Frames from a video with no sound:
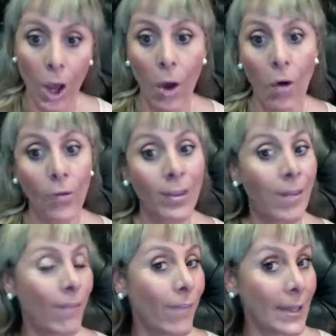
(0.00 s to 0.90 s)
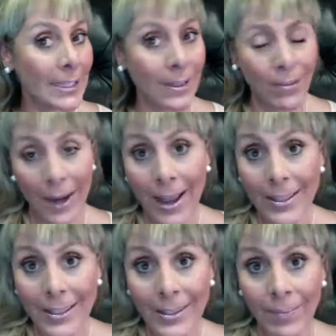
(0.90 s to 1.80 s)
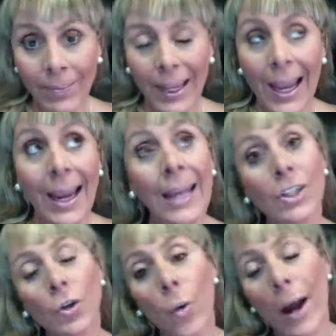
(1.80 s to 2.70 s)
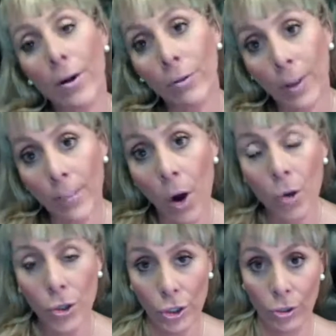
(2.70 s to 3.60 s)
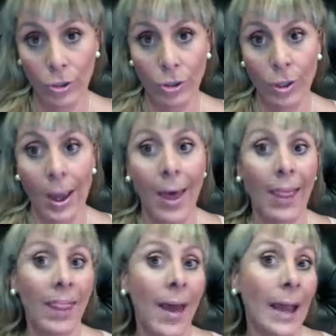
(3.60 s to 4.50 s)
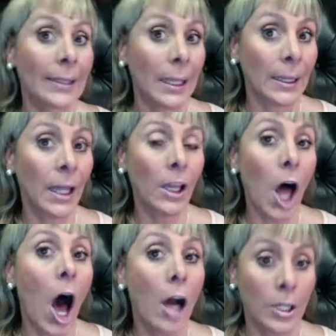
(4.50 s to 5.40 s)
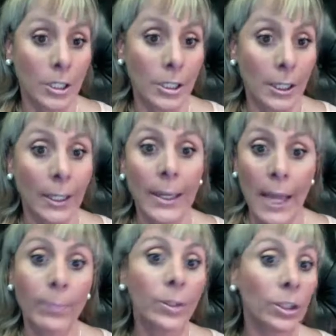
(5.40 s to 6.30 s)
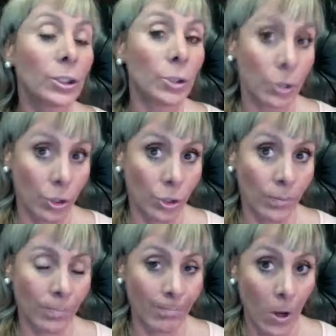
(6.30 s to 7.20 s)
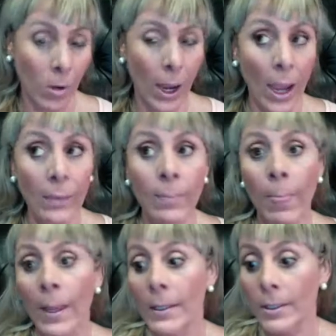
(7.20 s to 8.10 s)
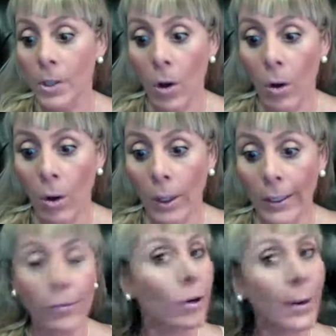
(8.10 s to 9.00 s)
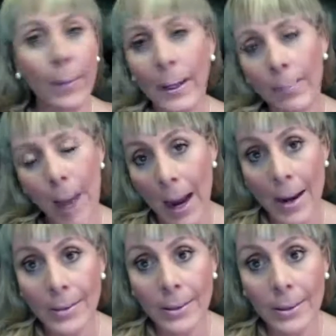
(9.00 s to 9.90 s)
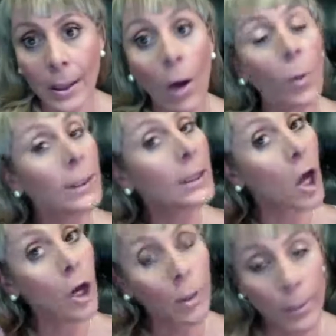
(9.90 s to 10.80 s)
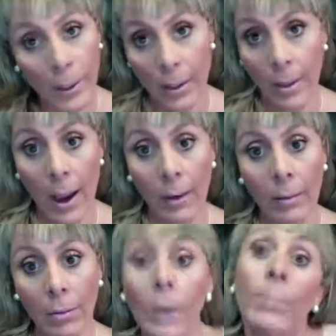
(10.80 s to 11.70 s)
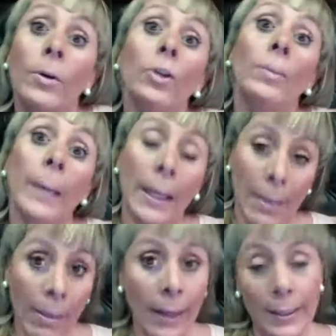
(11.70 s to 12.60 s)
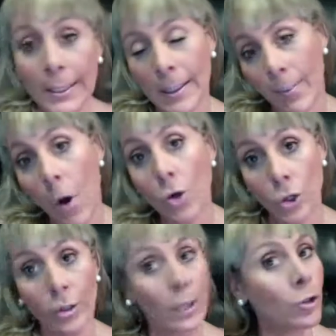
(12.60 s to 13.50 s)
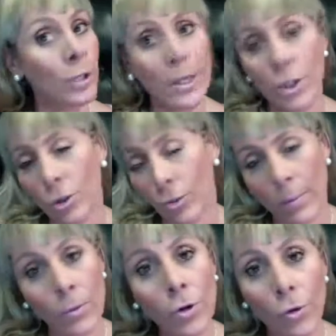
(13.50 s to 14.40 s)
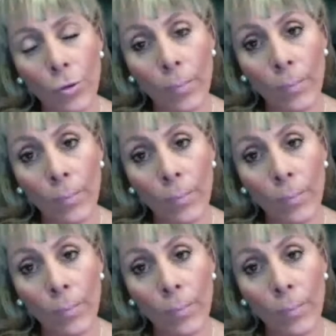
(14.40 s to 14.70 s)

of defensiveness, it's one of the emotions that the lungs, they produce, okay? So if you have an imbalance with lung meridian, well, it could be that that is the emotion that you need to remove,